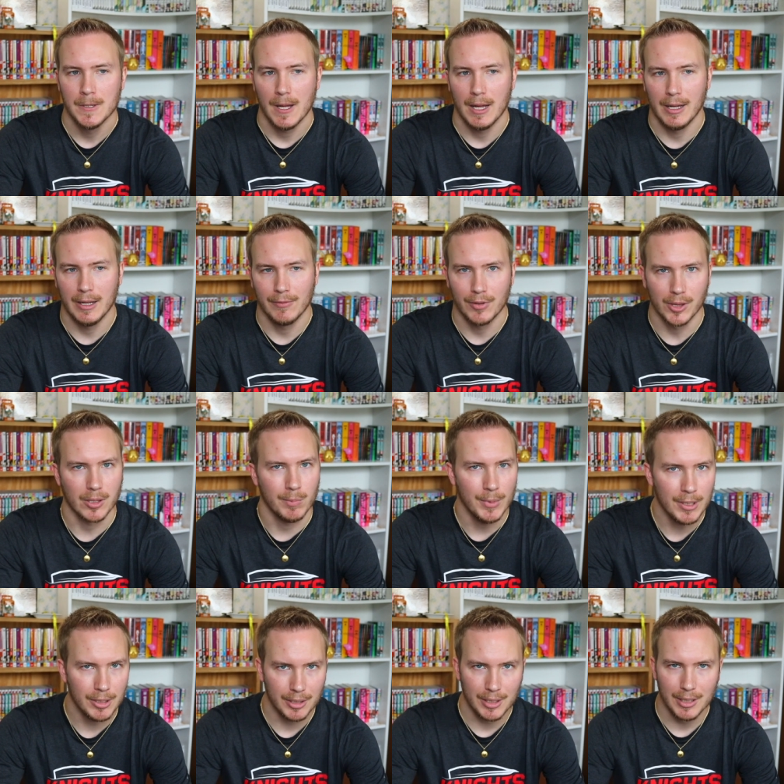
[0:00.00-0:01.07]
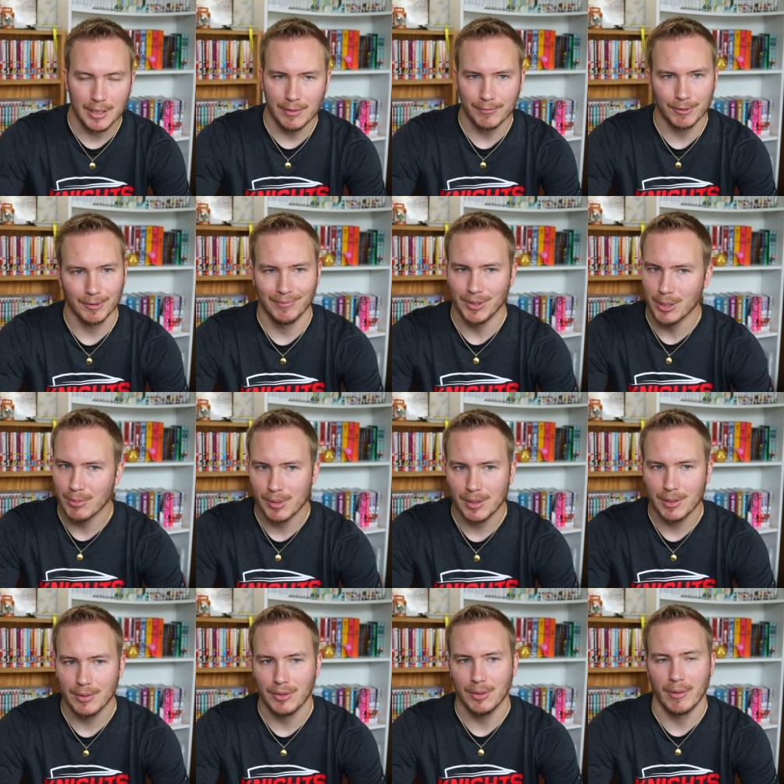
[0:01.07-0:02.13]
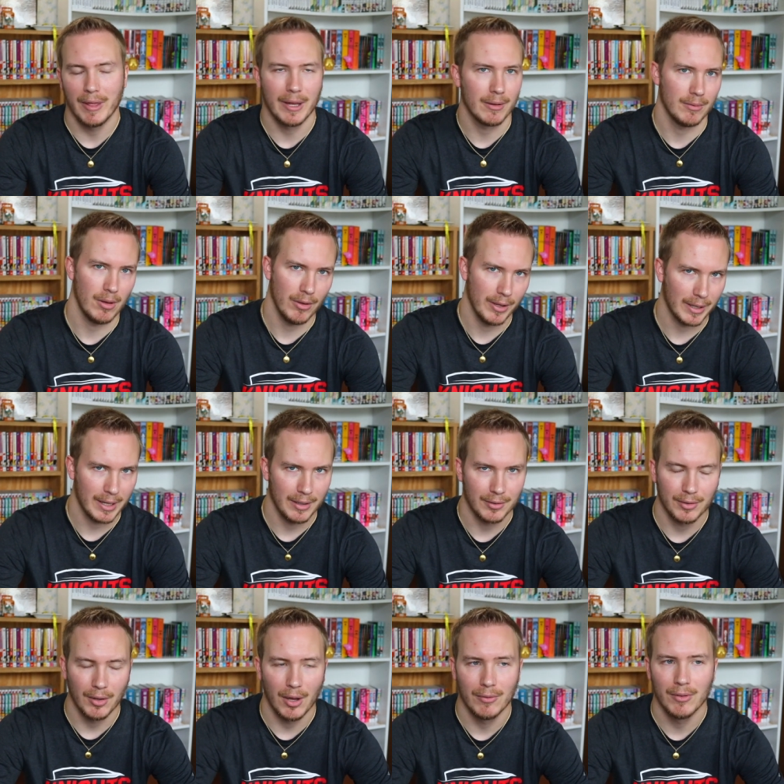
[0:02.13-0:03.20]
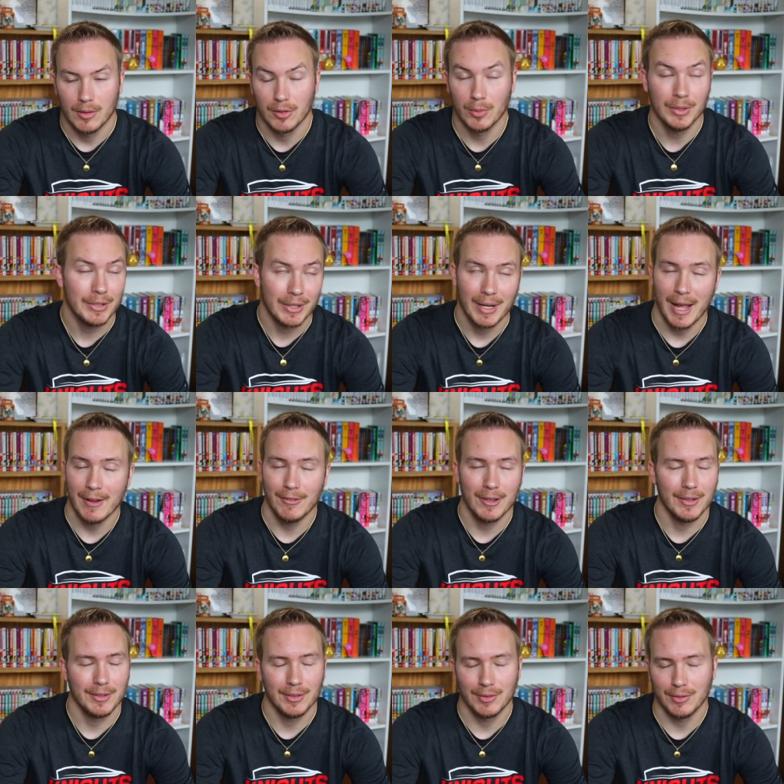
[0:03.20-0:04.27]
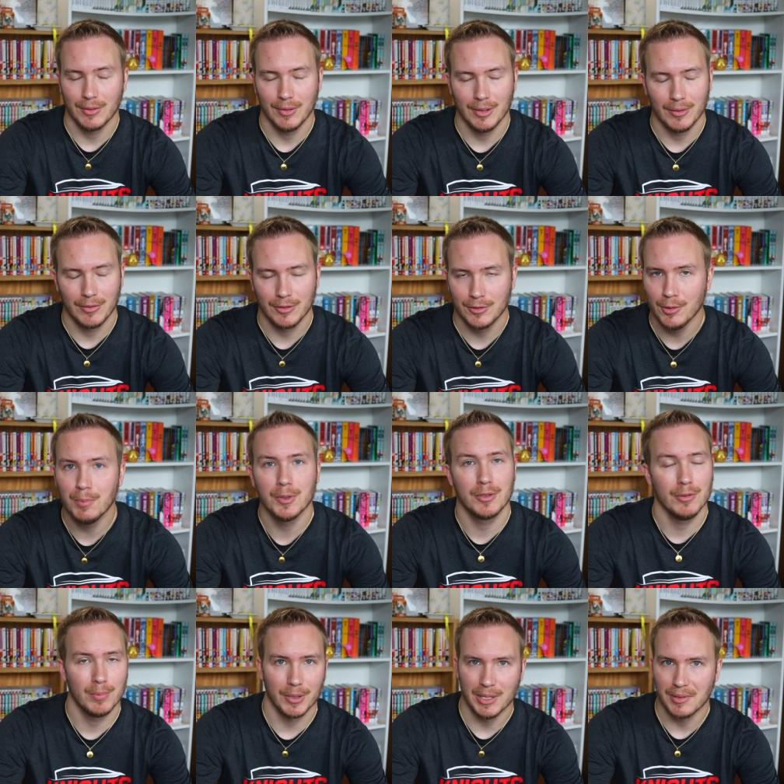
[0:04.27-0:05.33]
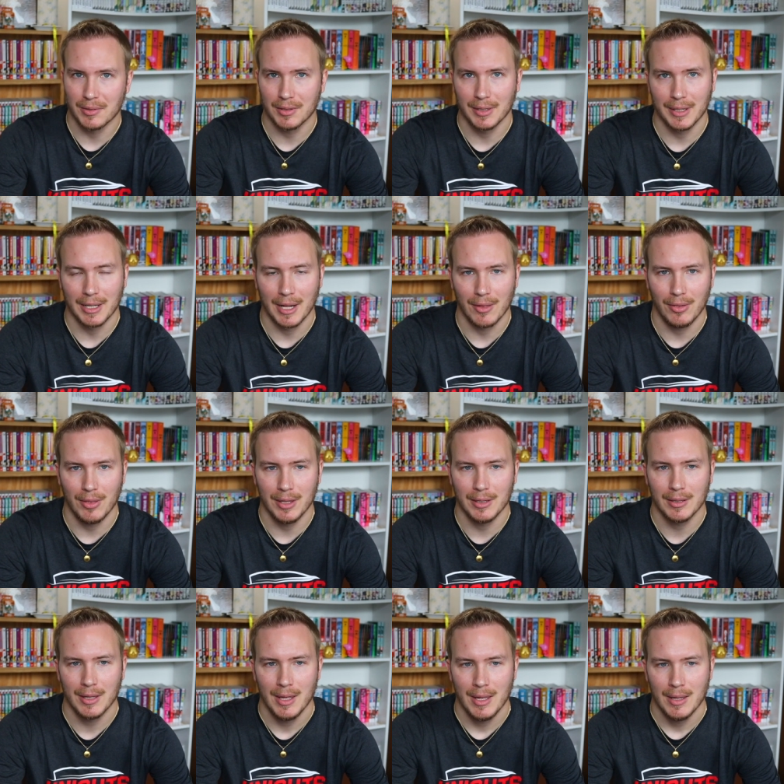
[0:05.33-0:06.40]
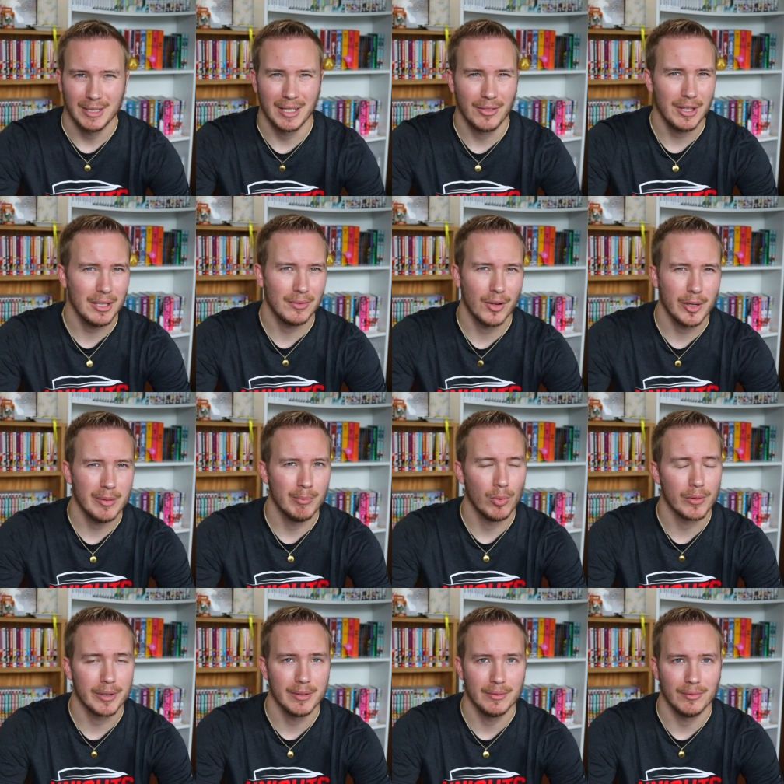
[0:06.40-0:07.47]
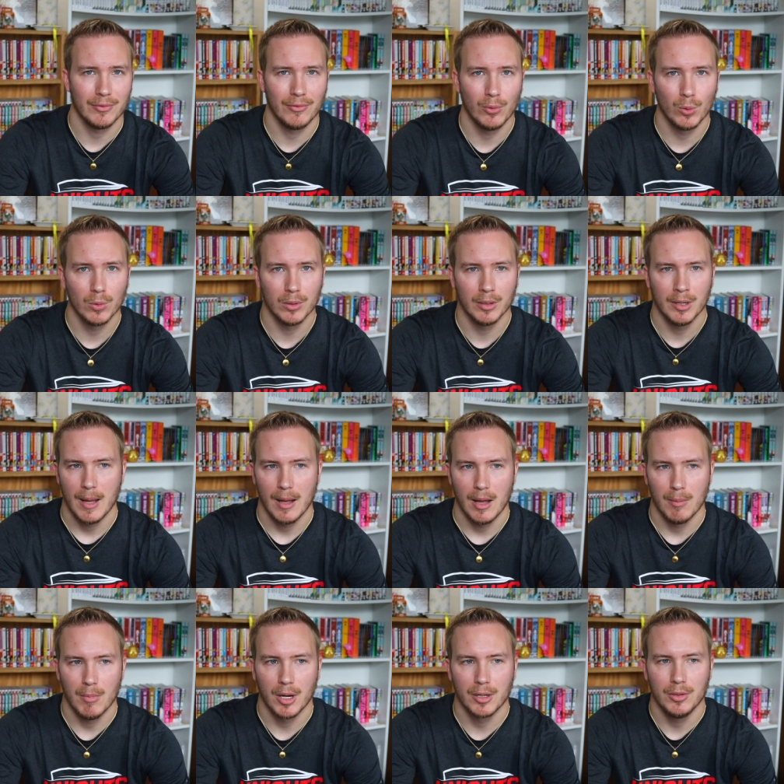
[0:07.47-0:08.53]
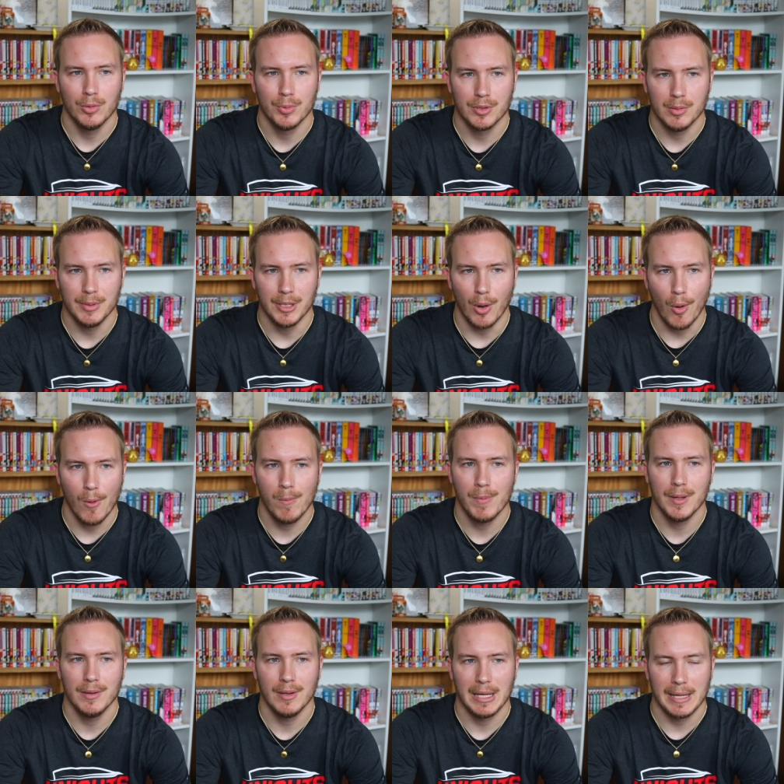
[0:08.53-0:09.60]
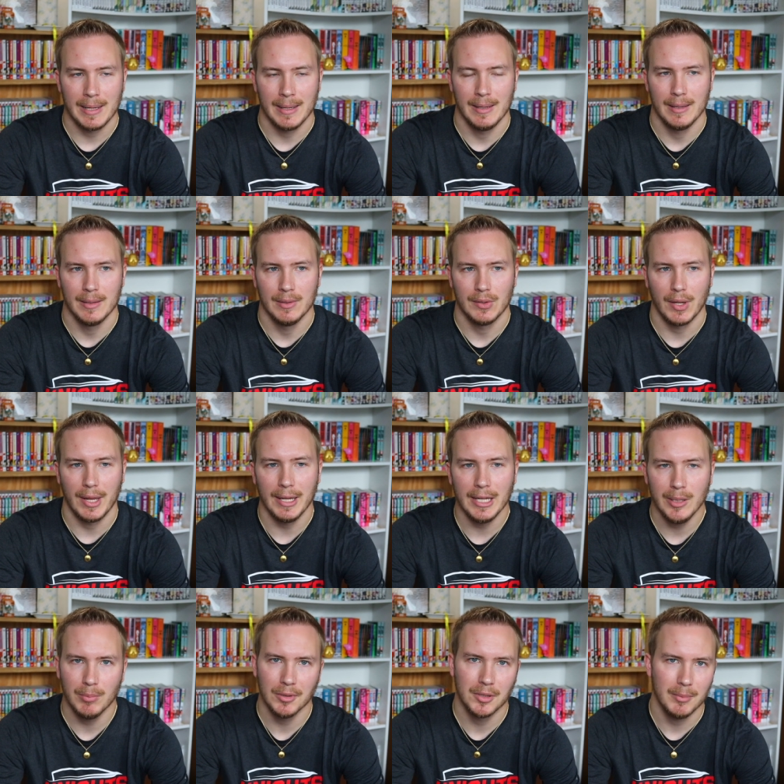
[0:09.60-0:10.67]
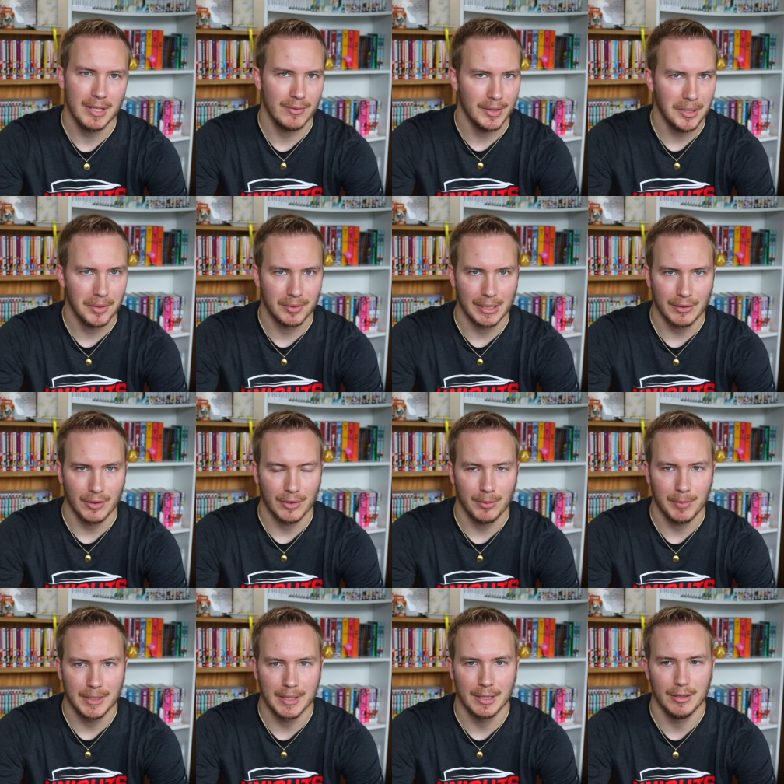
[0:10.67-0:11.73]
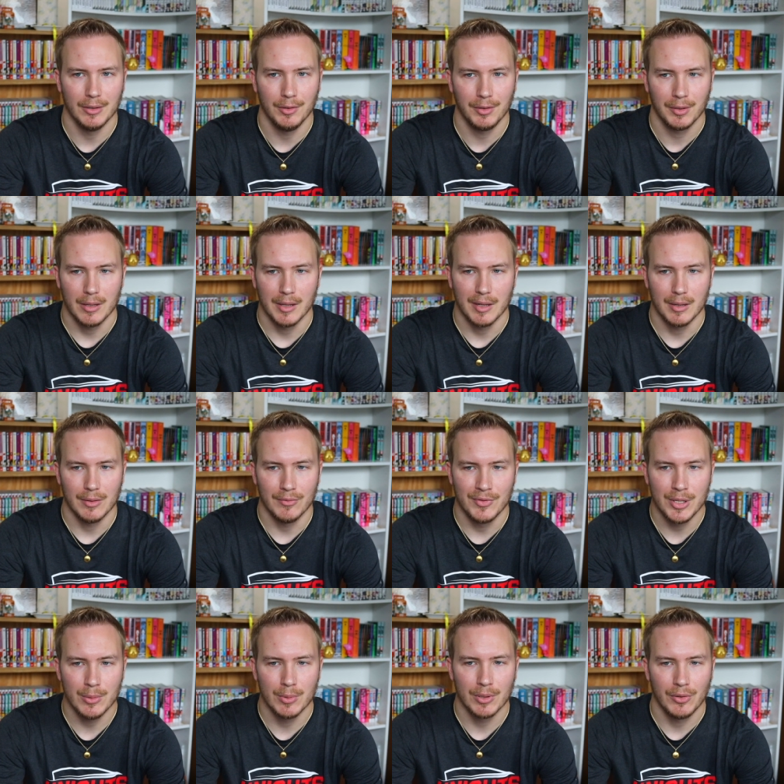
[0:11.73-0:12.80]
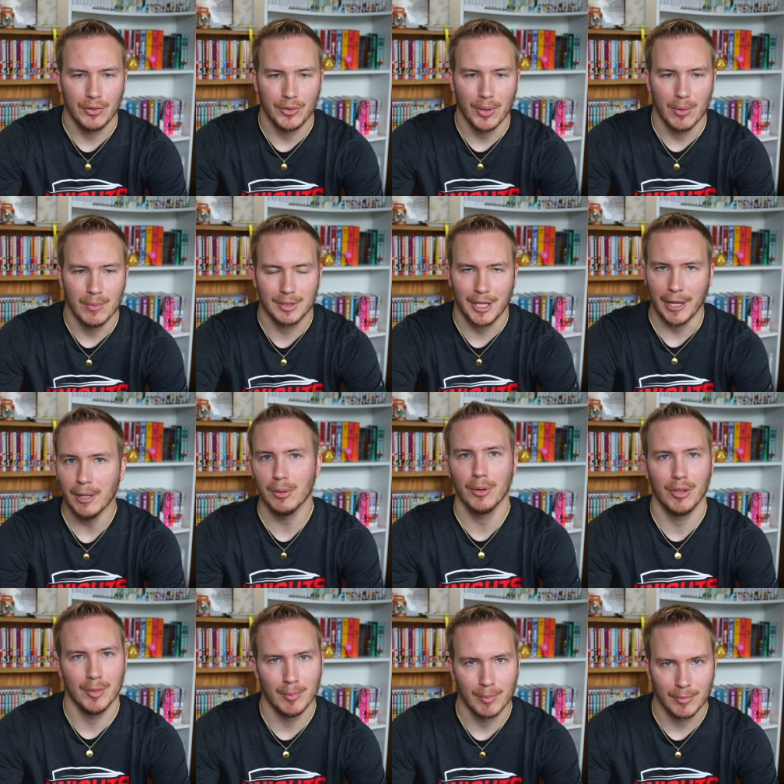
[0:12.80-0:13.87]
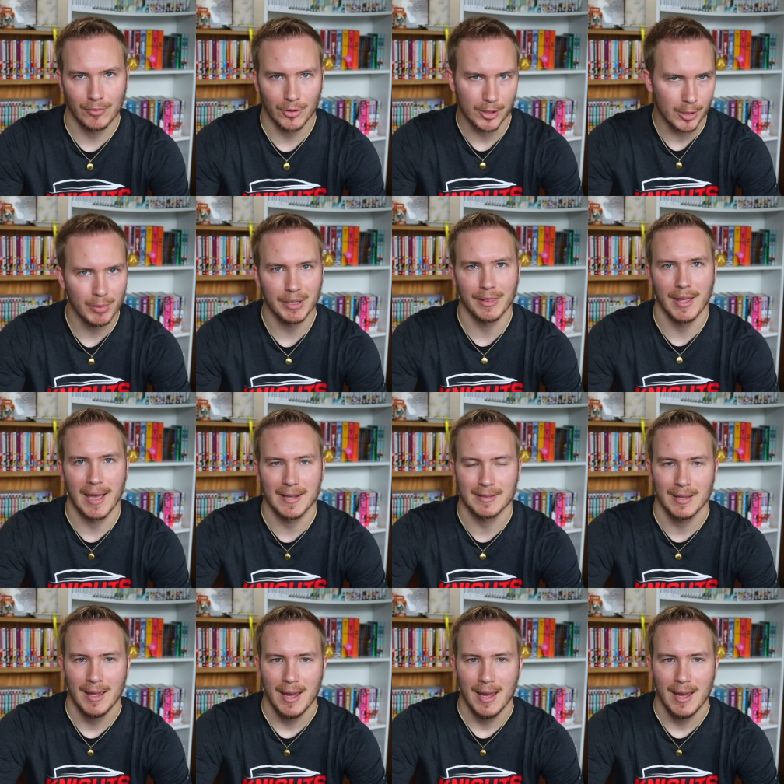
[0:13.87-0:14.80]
uh, for the community, for viewers, you know, that all that kind of stuff. So once again, I find this just super, super interesting and I think and I think it's very important for uh, manga tubers to be open and able to make videos like this because uh, viewers don't kill them for doing that.